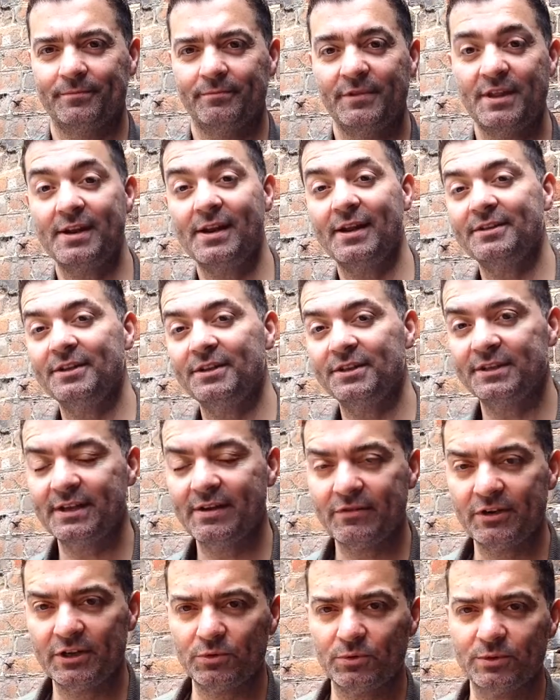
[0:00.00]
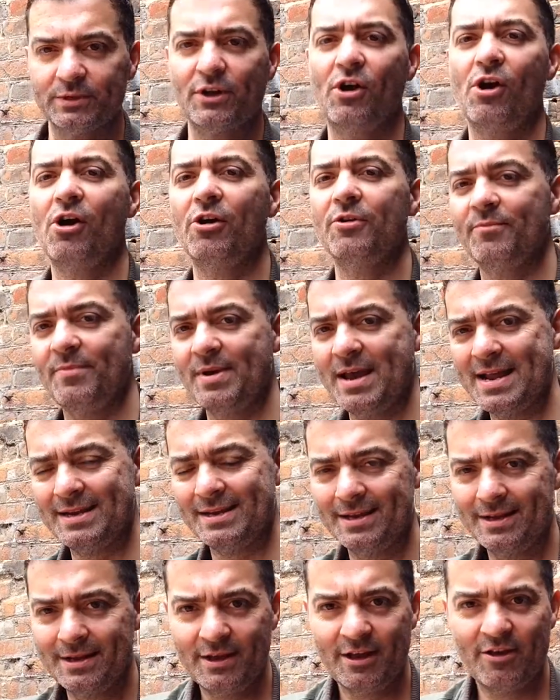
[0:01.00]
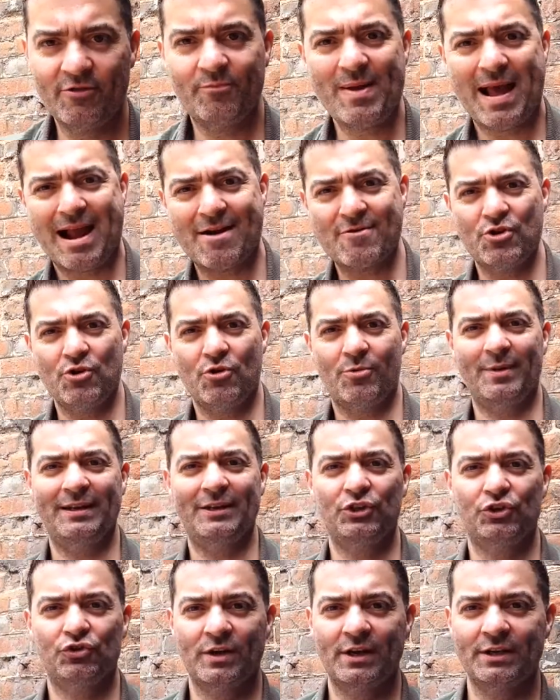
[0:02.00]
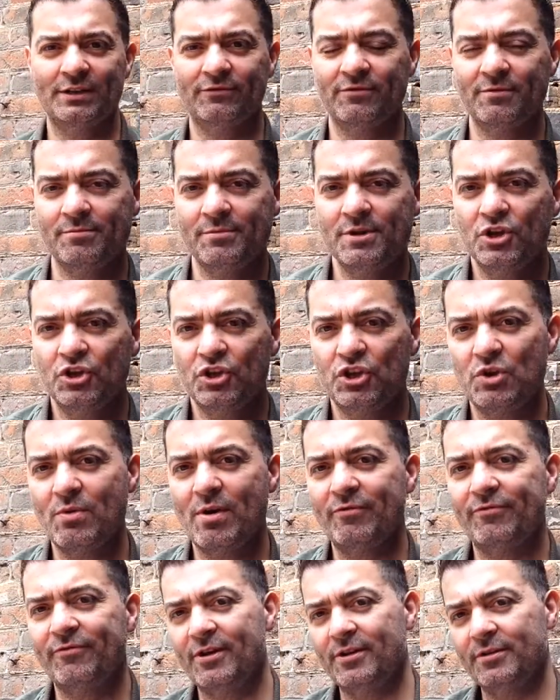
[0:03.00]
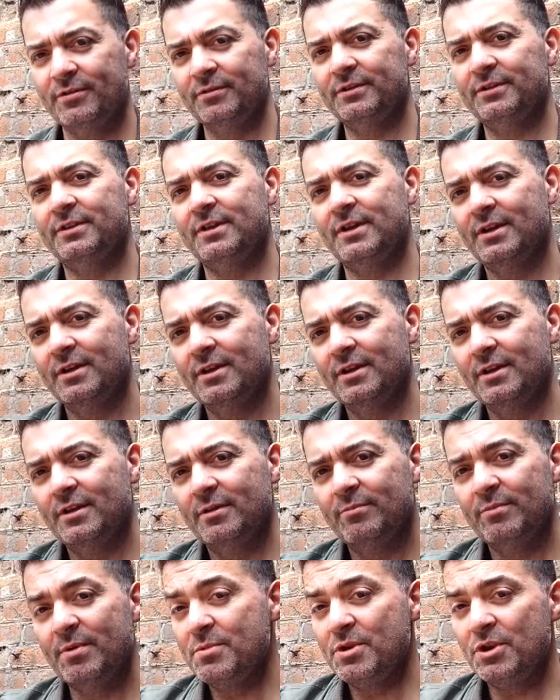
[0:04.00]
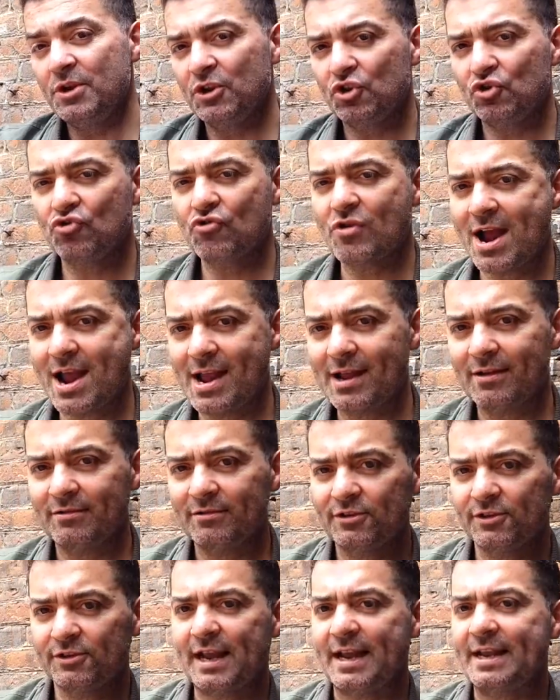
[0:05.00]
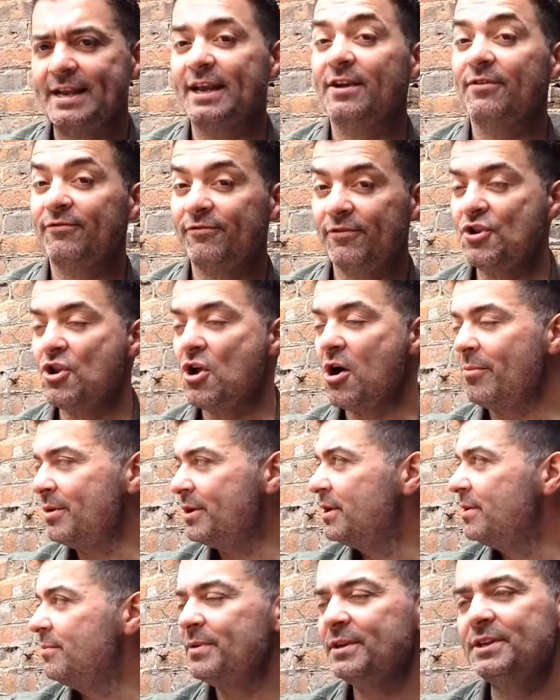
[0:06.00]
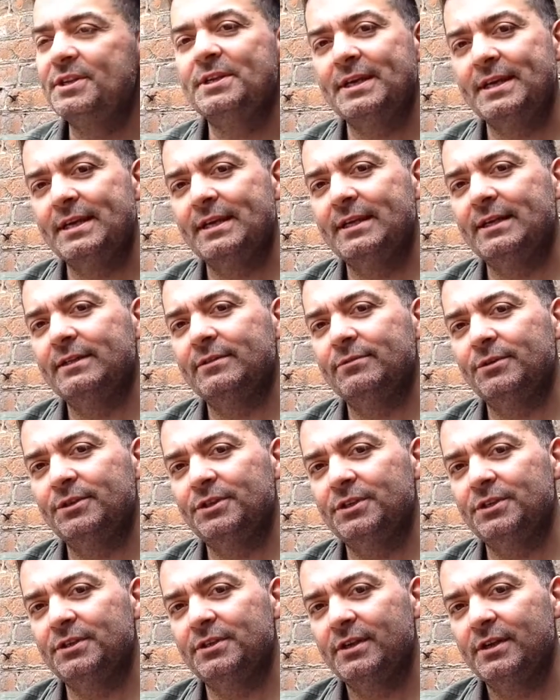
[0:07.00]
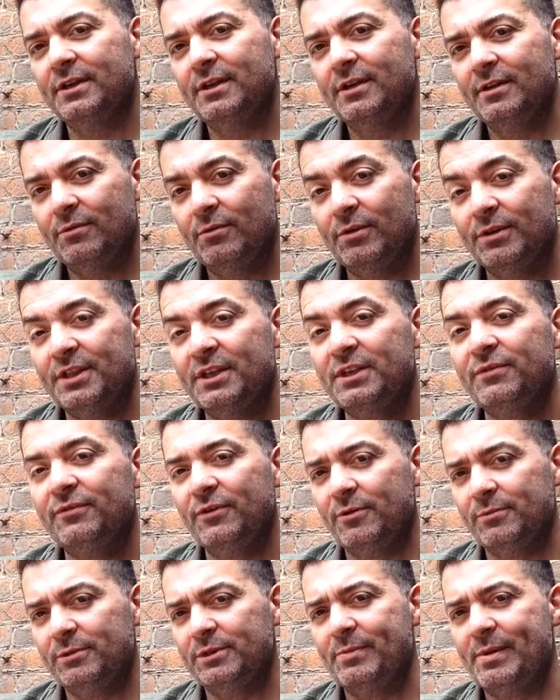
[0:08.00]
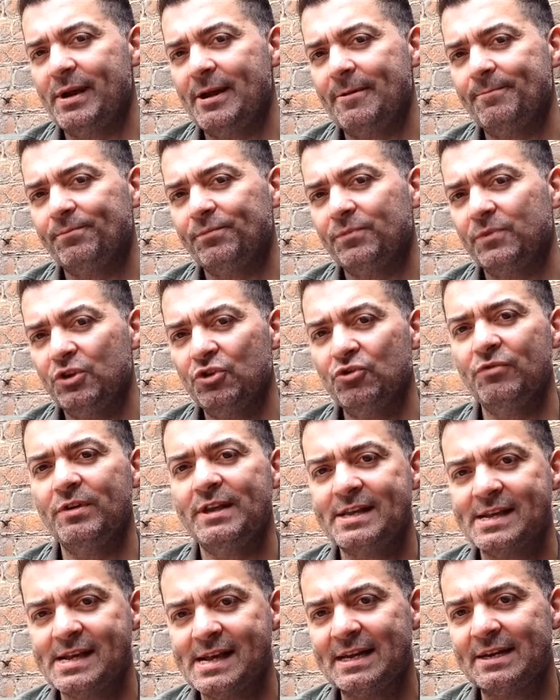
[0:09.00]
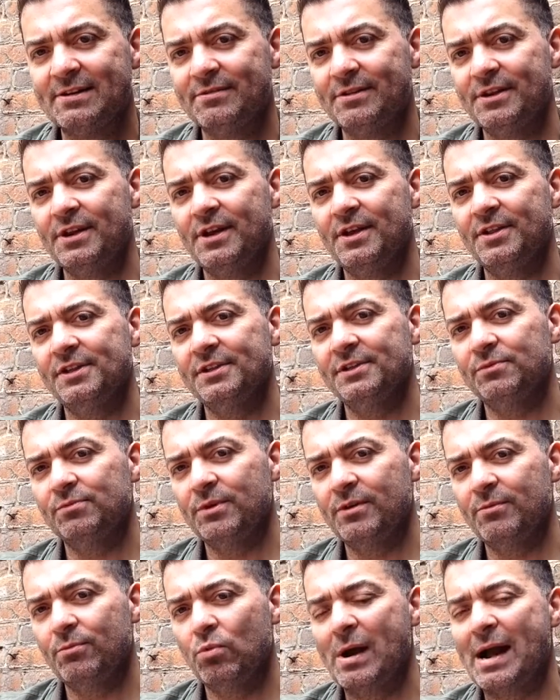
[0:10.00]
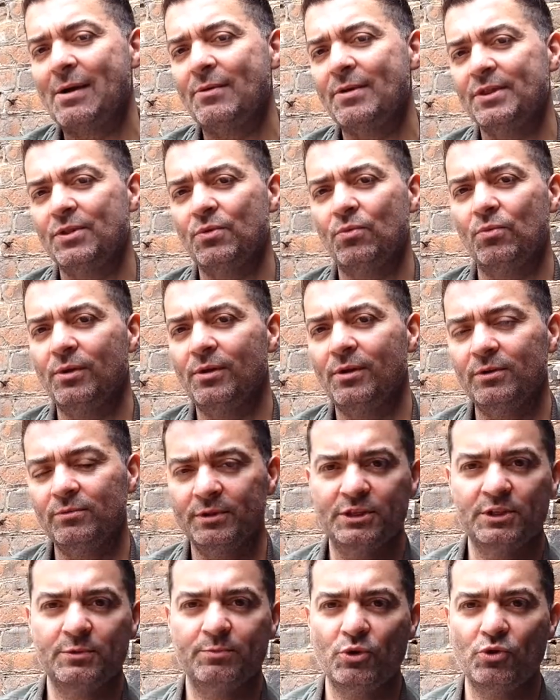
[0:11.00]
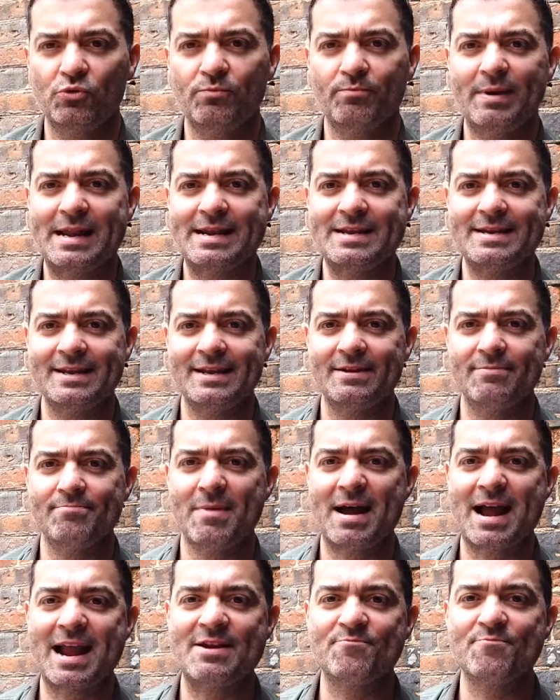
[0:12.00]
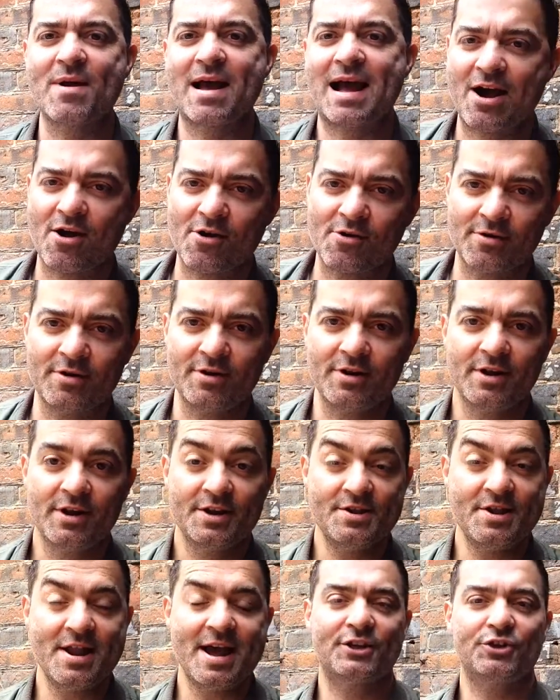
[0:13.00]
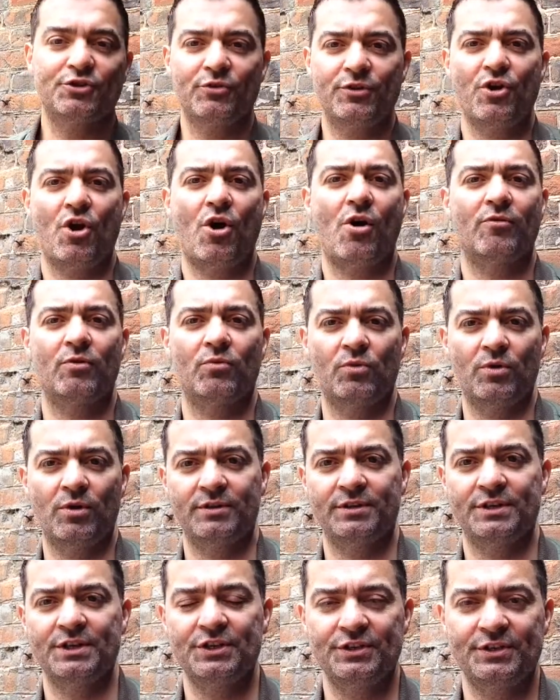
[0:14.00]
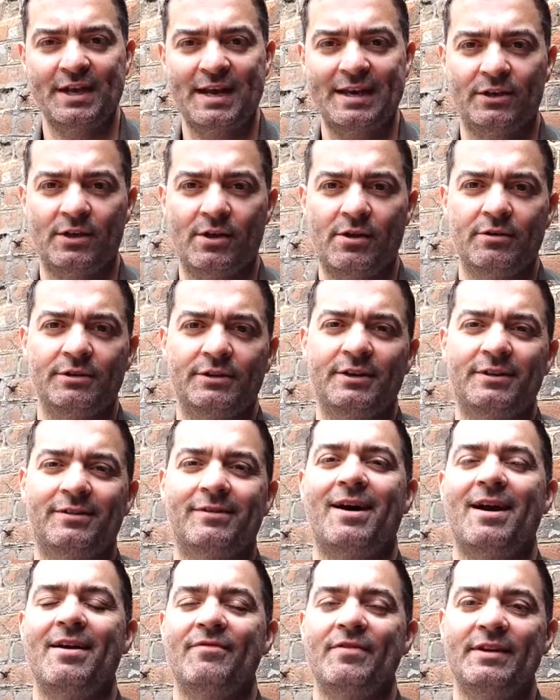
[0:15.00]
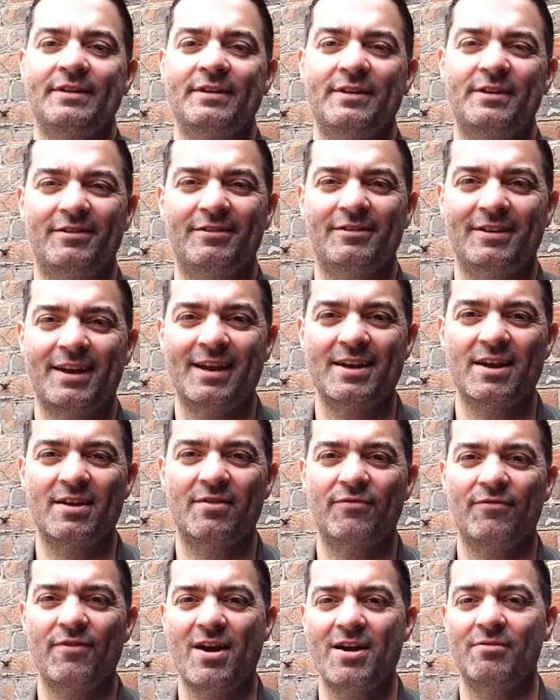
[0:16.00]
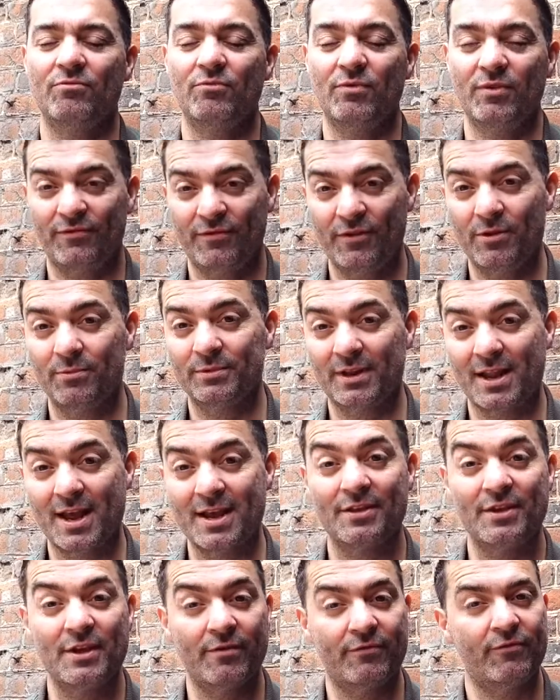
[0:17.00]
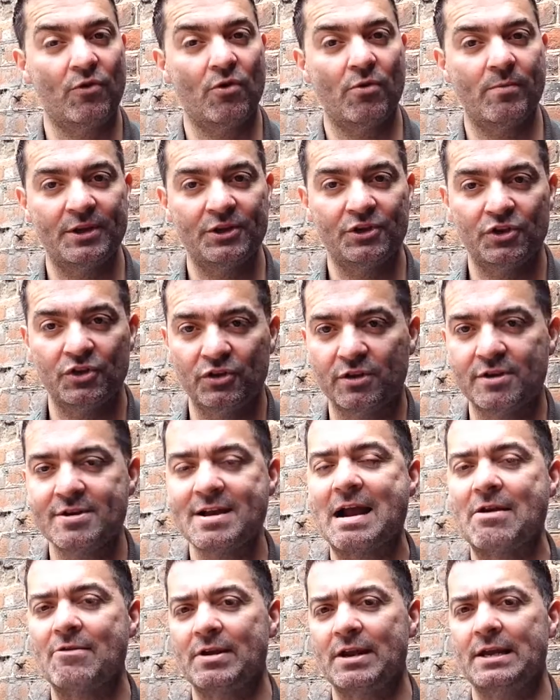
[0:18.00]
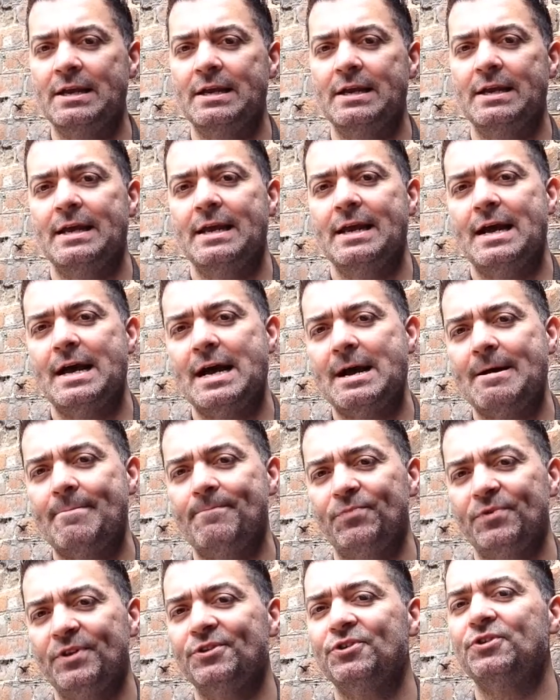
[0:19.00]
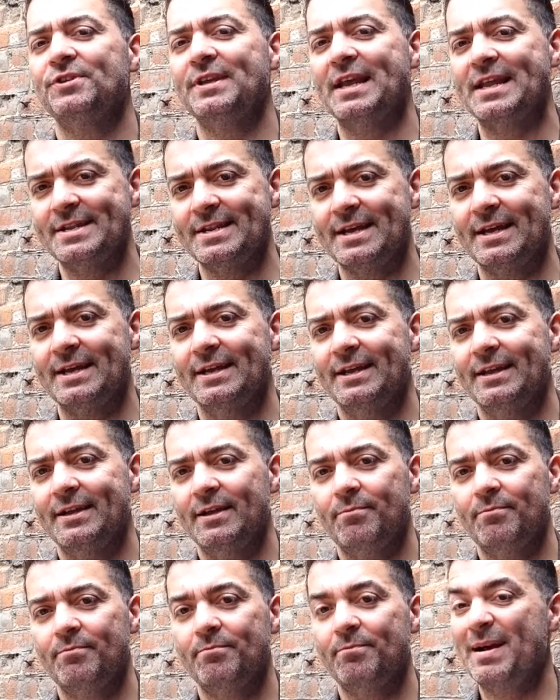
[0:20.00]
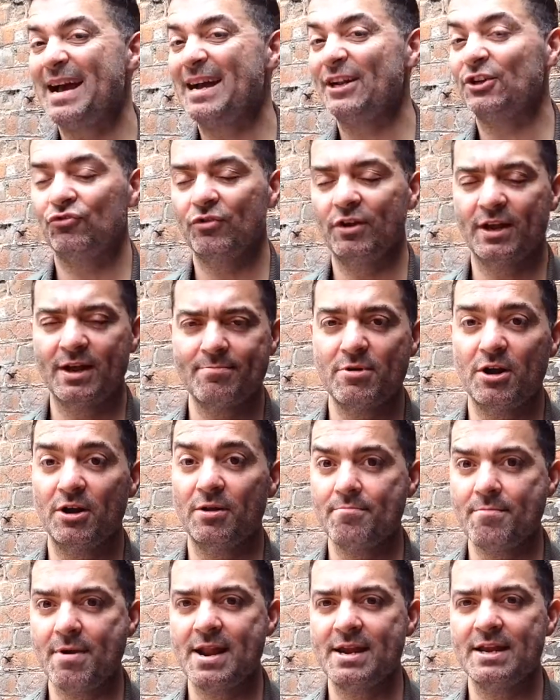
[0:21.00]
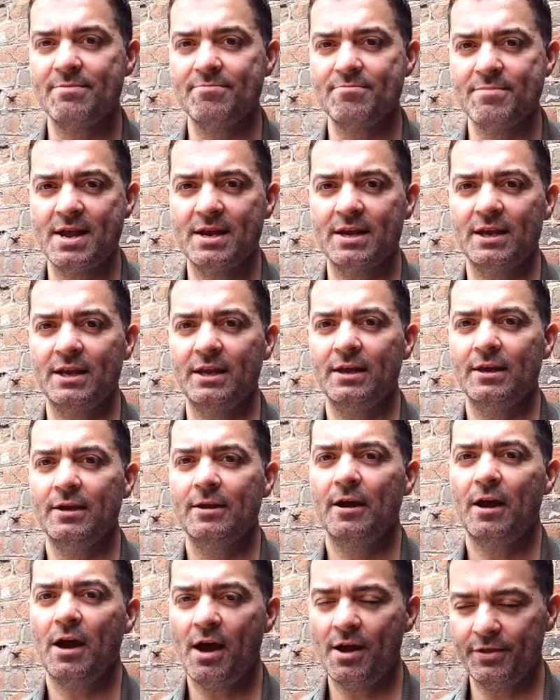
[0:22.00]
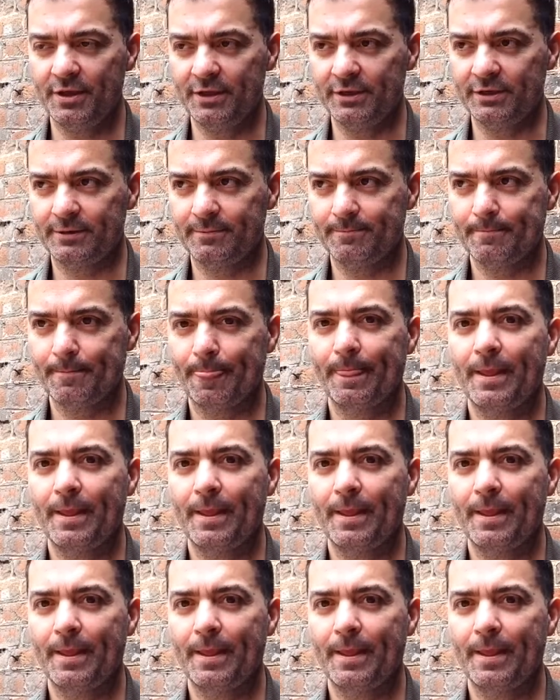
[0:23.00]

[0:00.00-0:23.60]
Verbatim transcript: The 1970s was a hotbed of paranormal interest from UFOs, the Bermuda Triangle, psychic phenomena in particular, which is what this film's about. Uri Geller and others were wowing the world with spoon bending and mind power, and naturally the horror world didn't take long to dive into this psychic fun with films like the aforementioned Carrie, um, The Sender, Patrick, among many, many others.